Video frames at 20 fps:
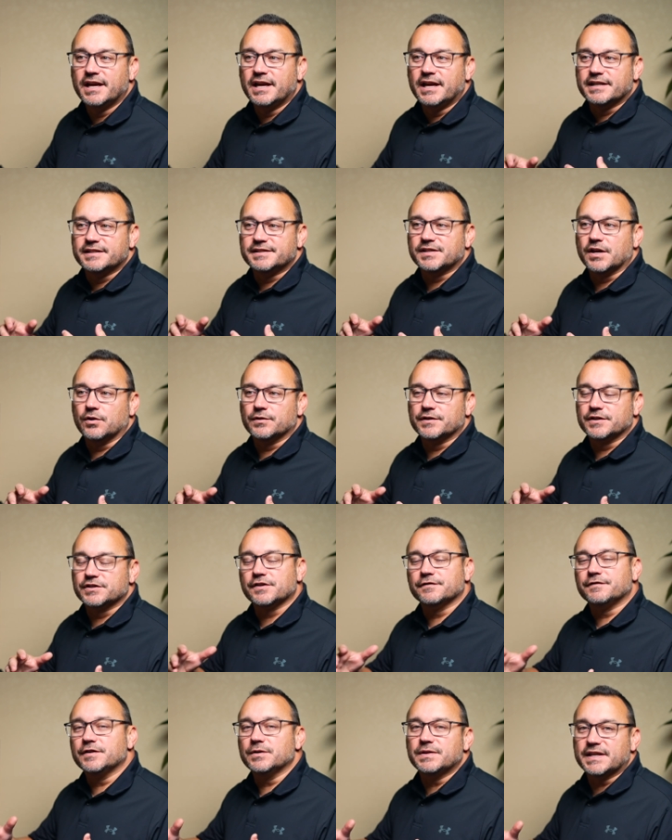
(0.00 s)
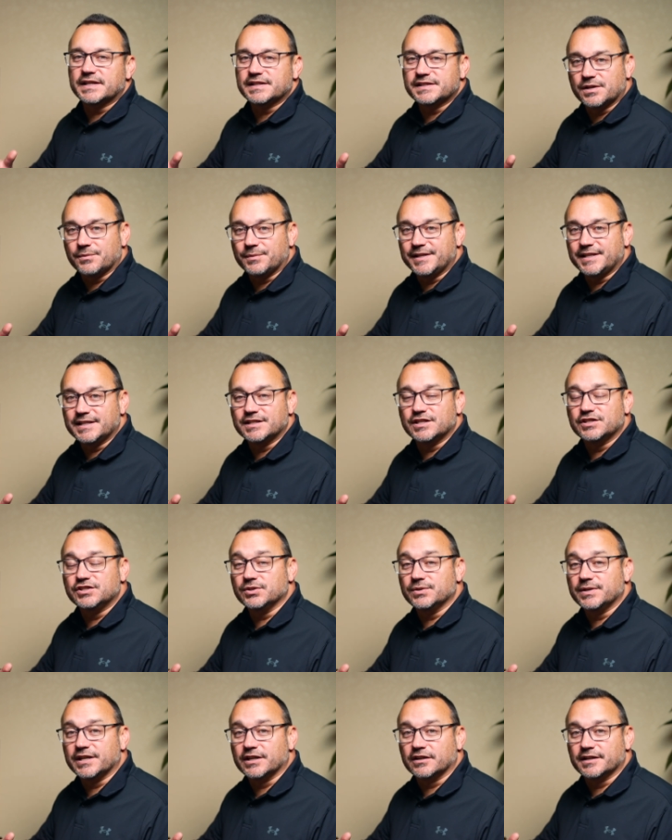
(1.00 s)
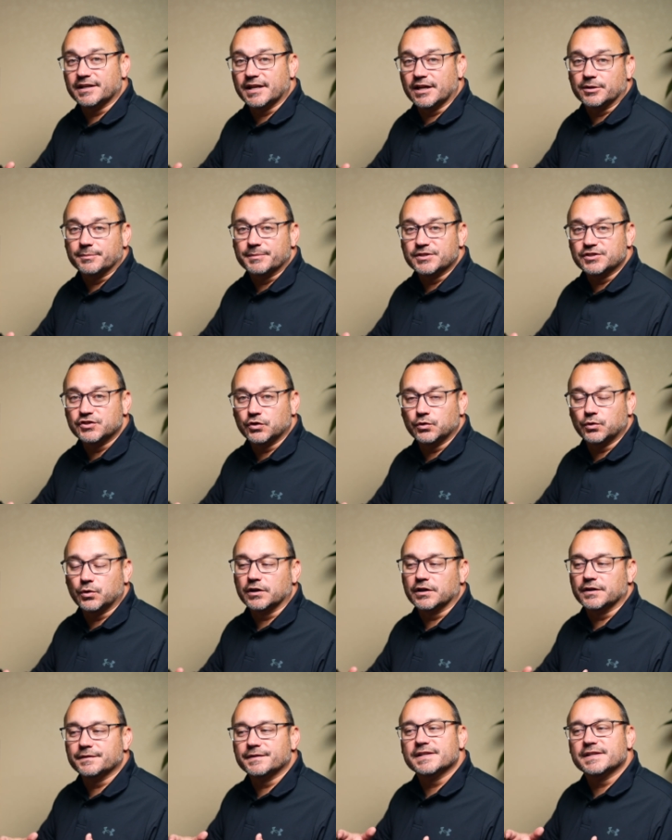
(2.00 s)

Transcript: So there's a few things that we need to do here in Elementor.